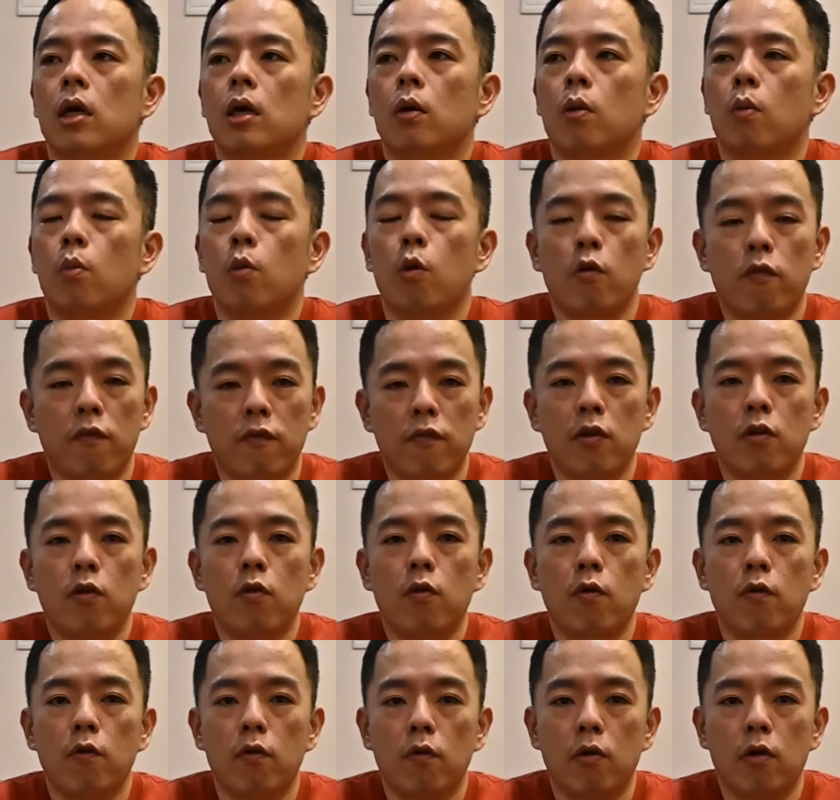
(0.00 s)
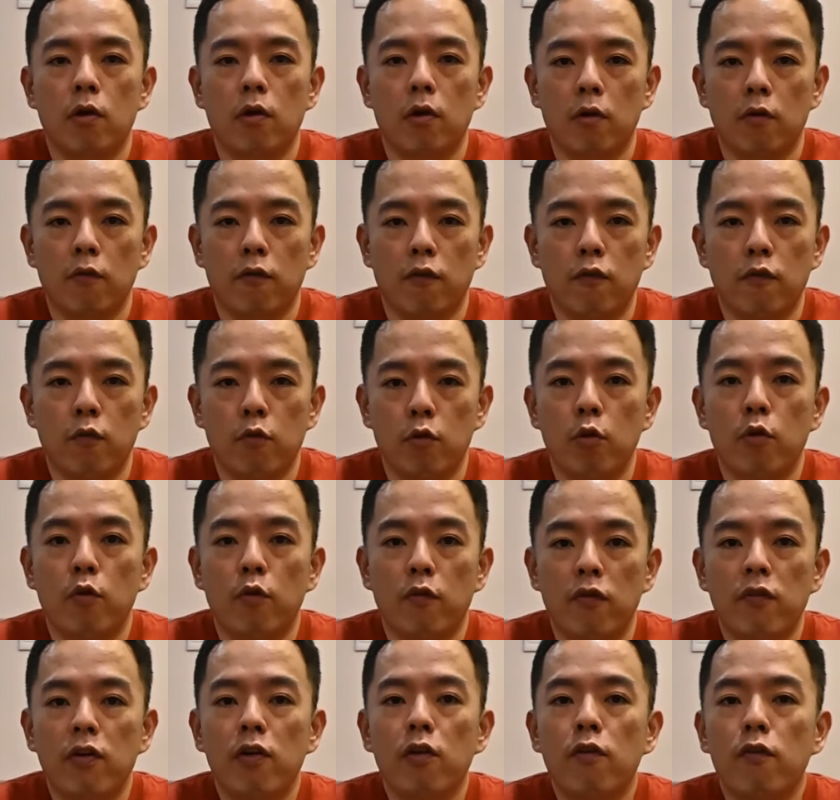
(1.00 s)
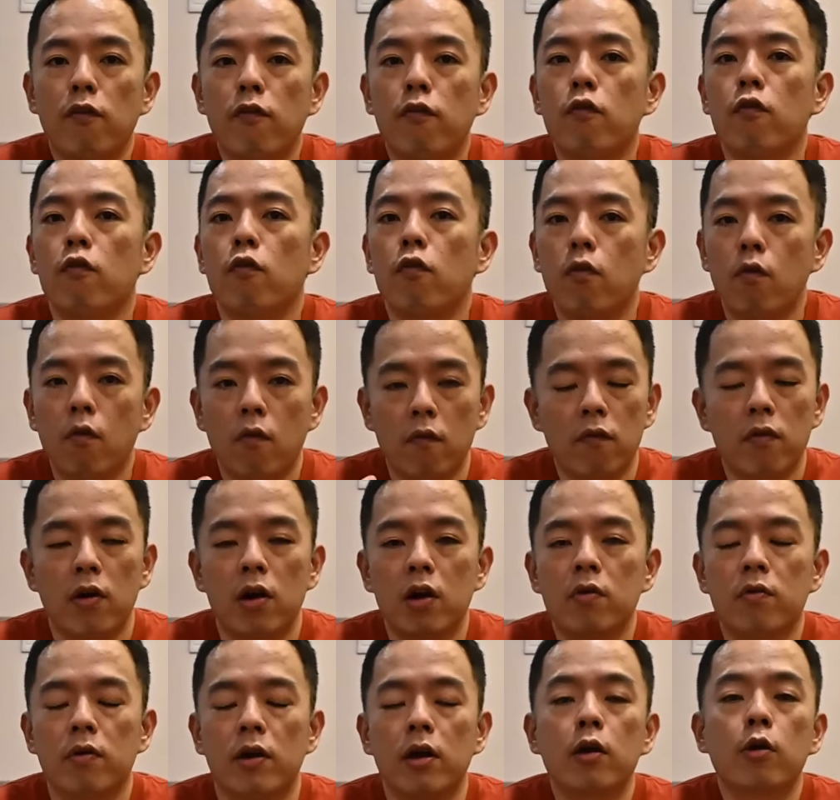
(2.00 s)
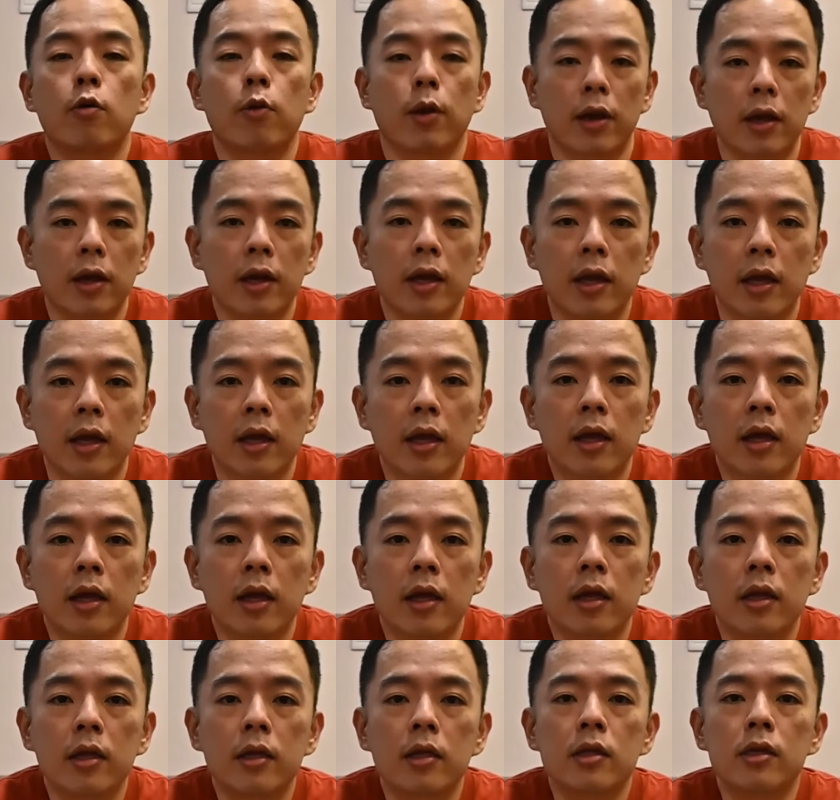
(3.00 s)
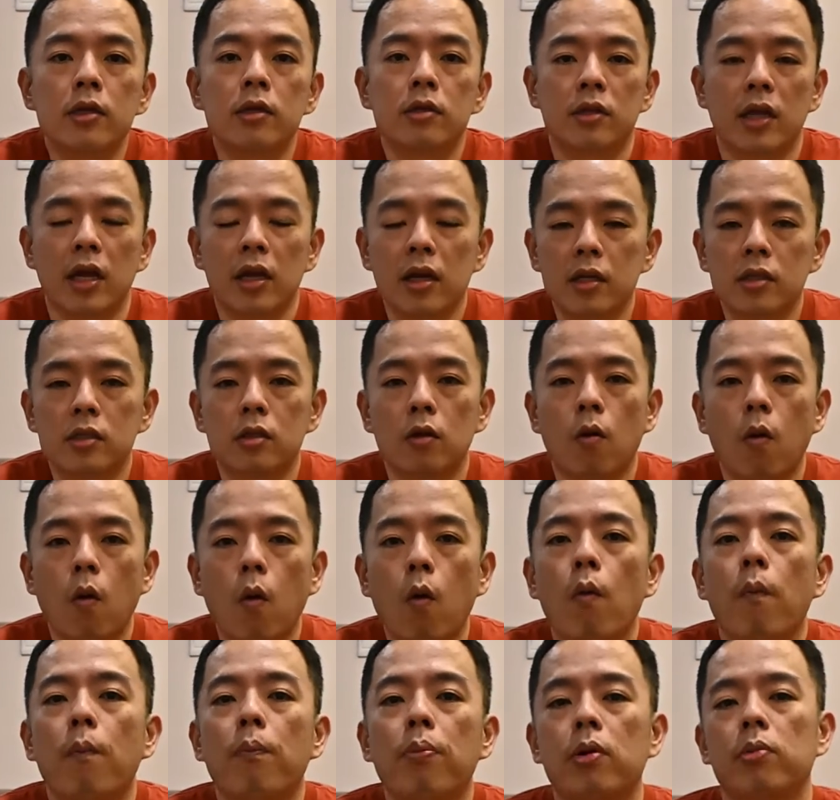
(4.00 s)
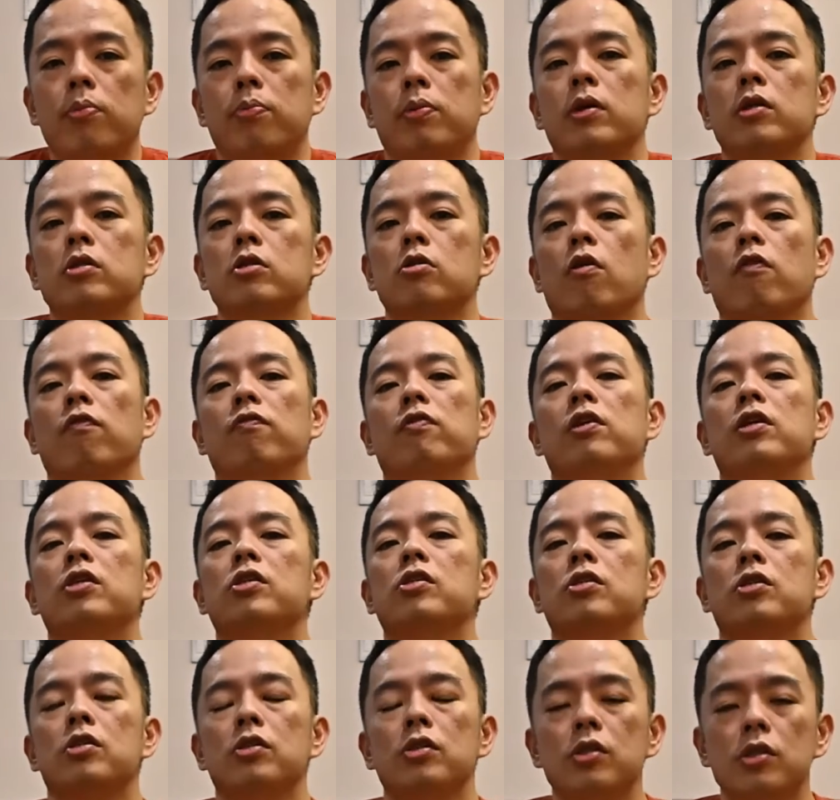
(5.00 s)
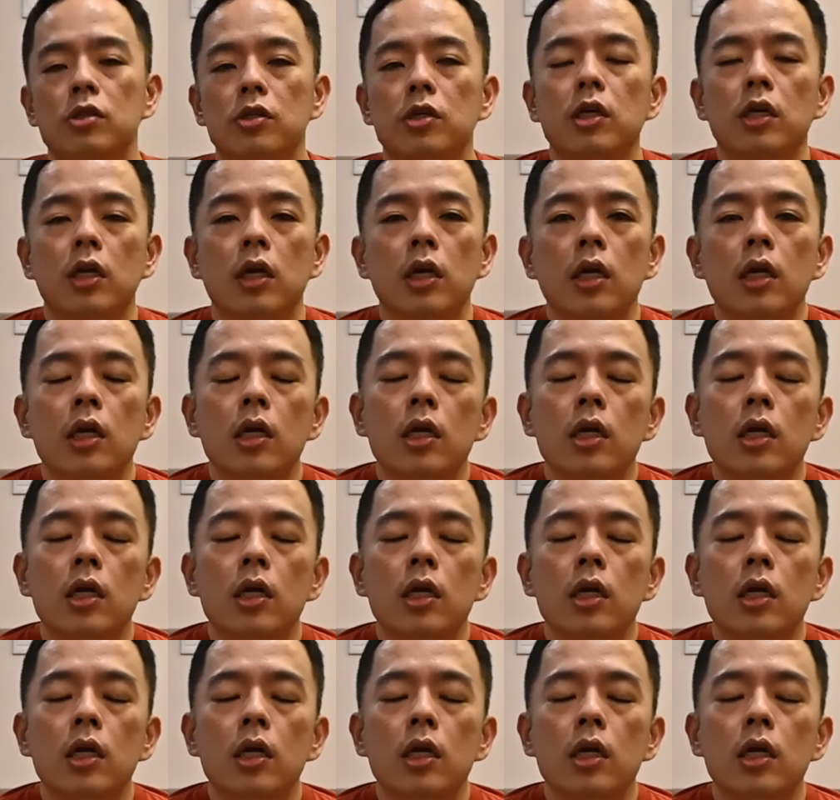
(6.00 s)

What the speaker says: will feel full very, very quickly. That is the whole purpose of this surgery.